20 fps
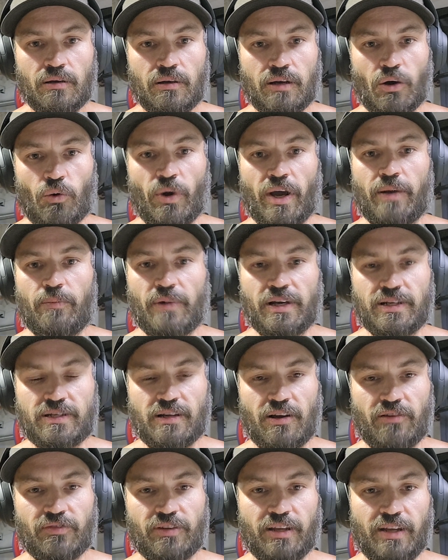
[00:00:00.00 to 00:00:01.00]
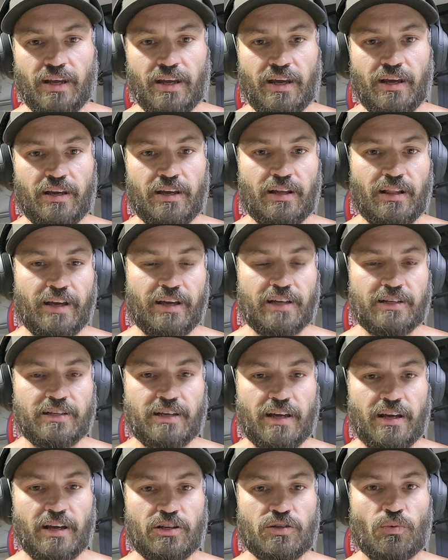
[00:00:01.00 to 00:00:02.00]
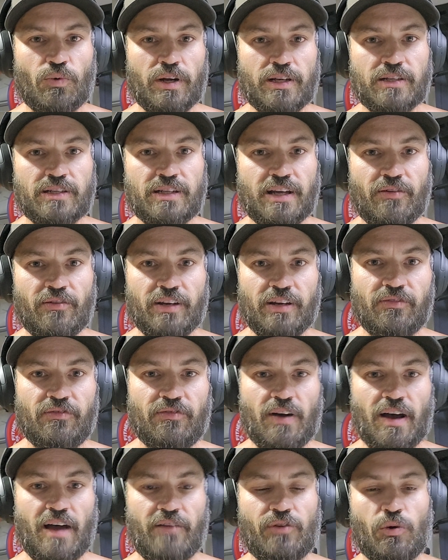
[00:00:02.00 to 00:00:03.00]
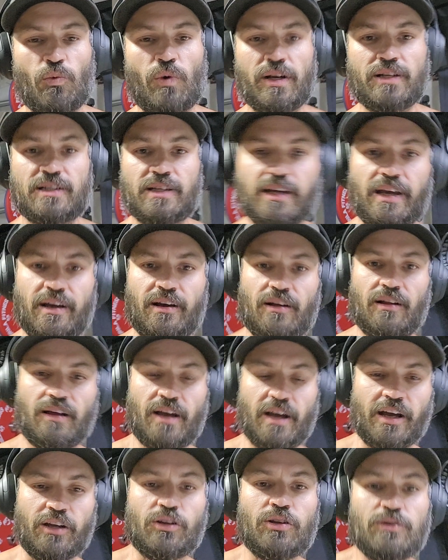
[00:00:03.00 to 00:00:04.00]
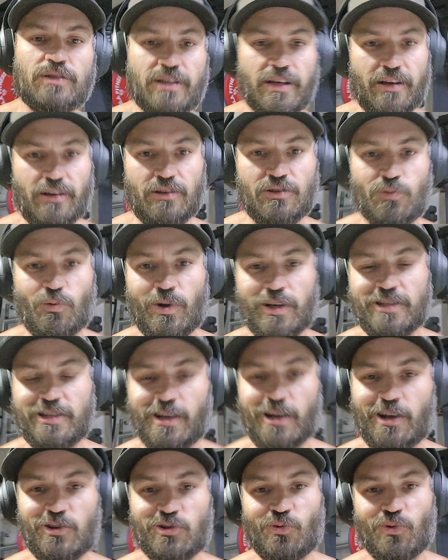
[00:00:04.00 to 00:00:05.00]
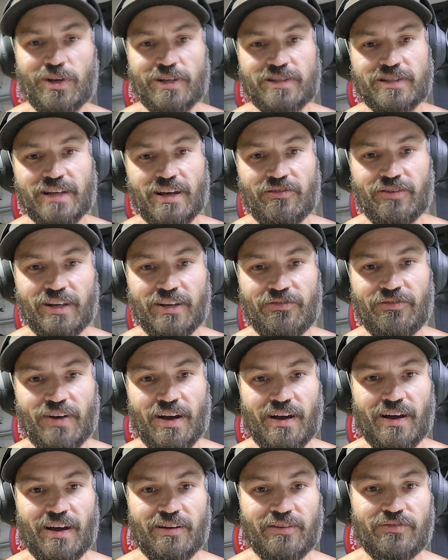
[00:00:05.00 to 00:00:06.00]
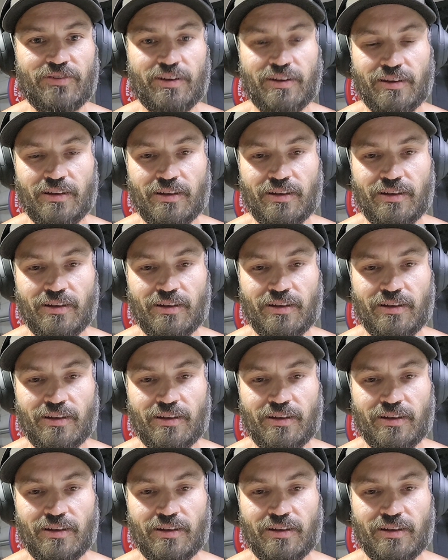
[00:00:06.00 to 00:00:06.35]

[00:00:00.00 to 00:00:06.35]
I weighed myself today. Like I said, I was 175. On one scale, I got 2 scales. One said I was 175.